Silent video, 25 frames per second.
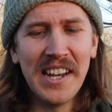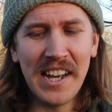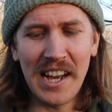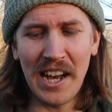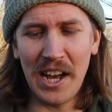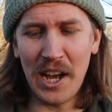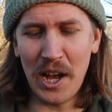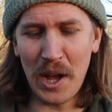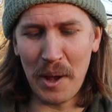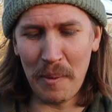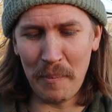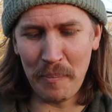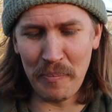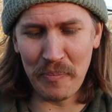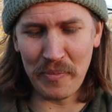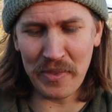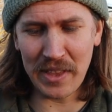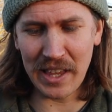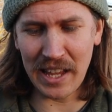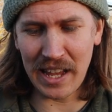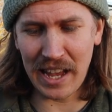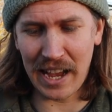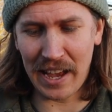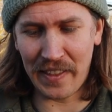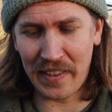Um,
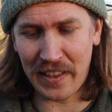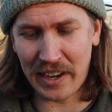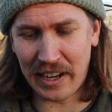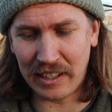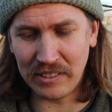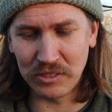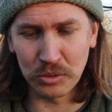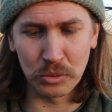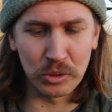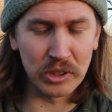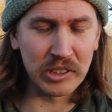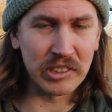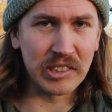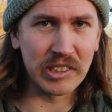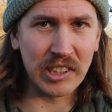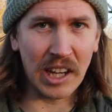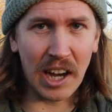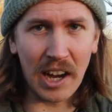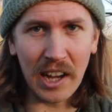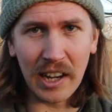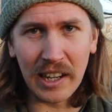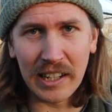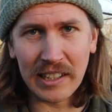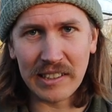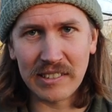and then as all the
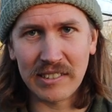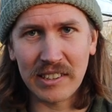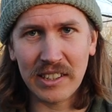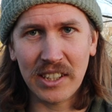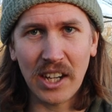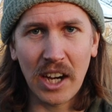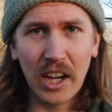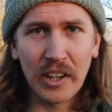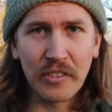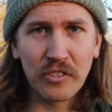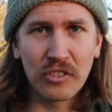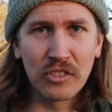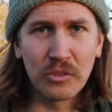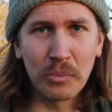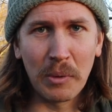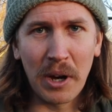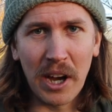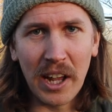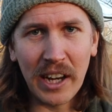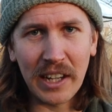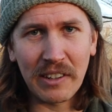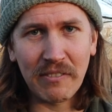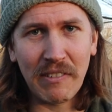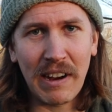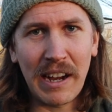starlings are kind of
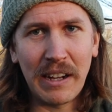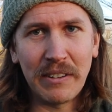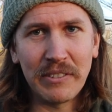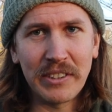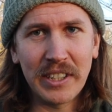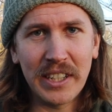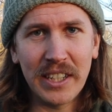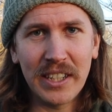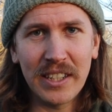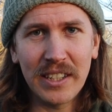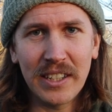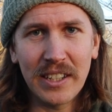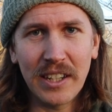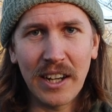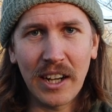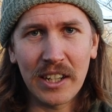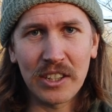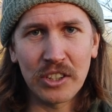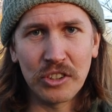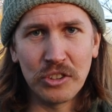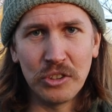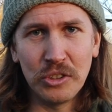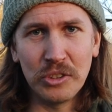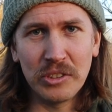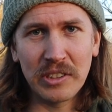swirling around it, I
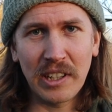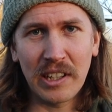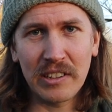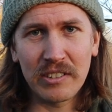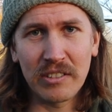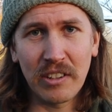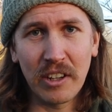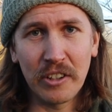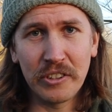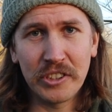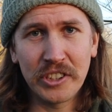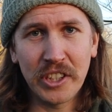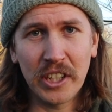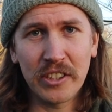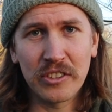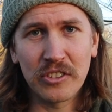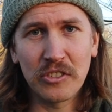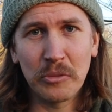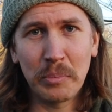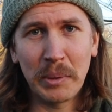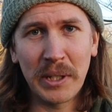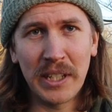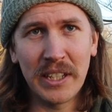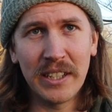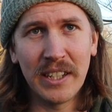can use that slow shutter
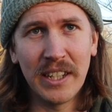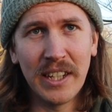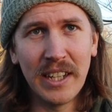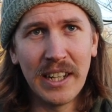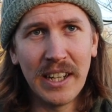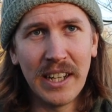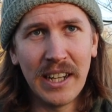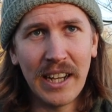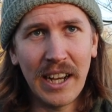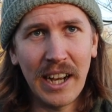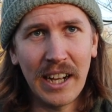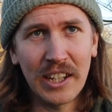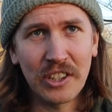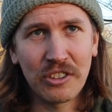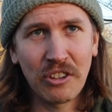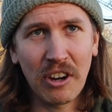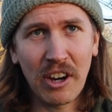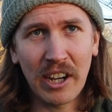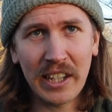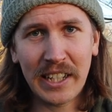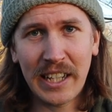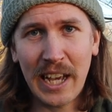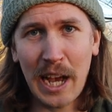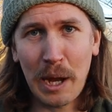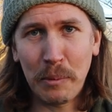speed and try
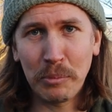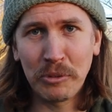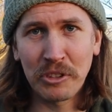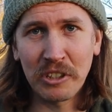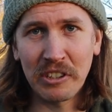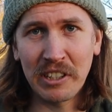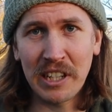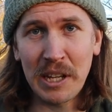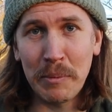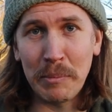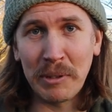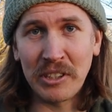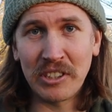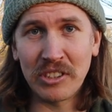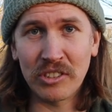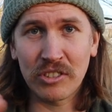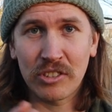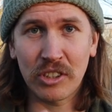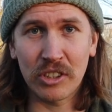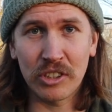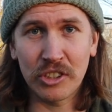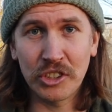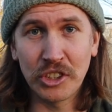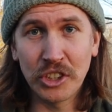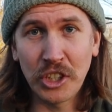and capture an image that's
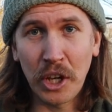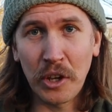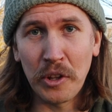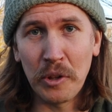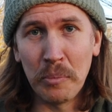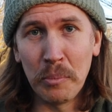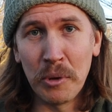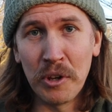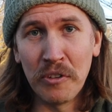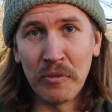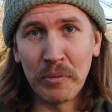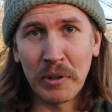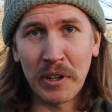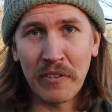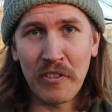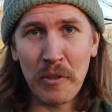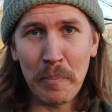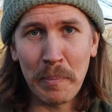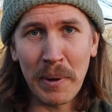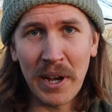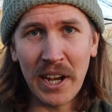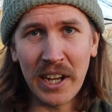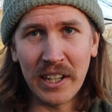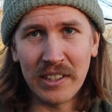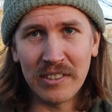going to show the movement of the
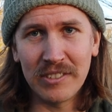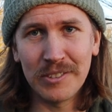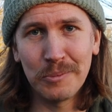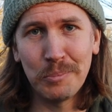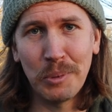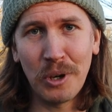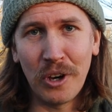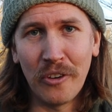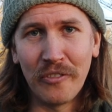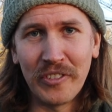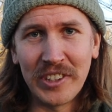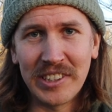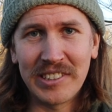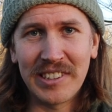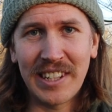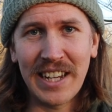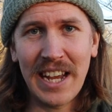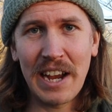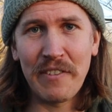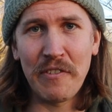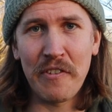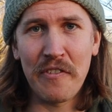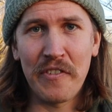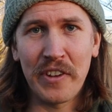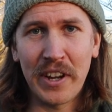birds, but obviously
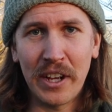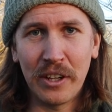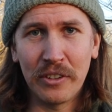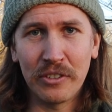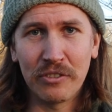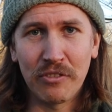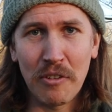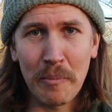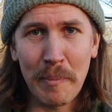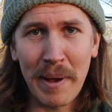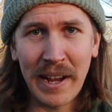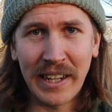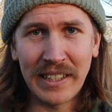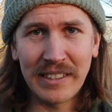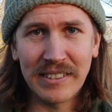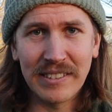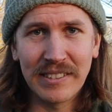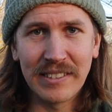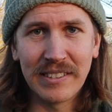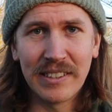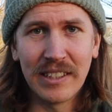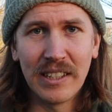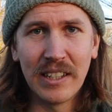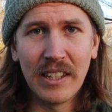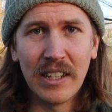everything else
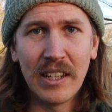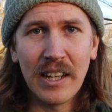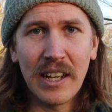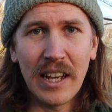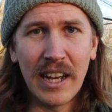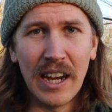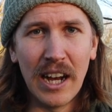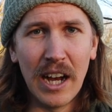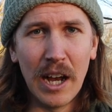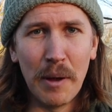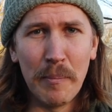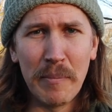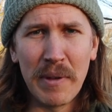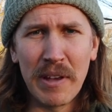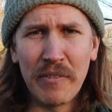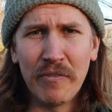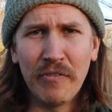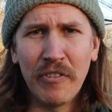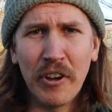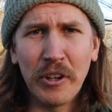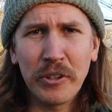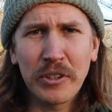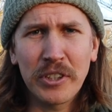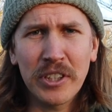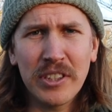remains um, in
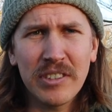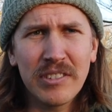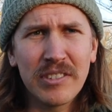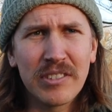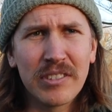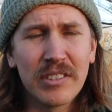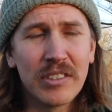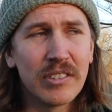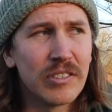focus.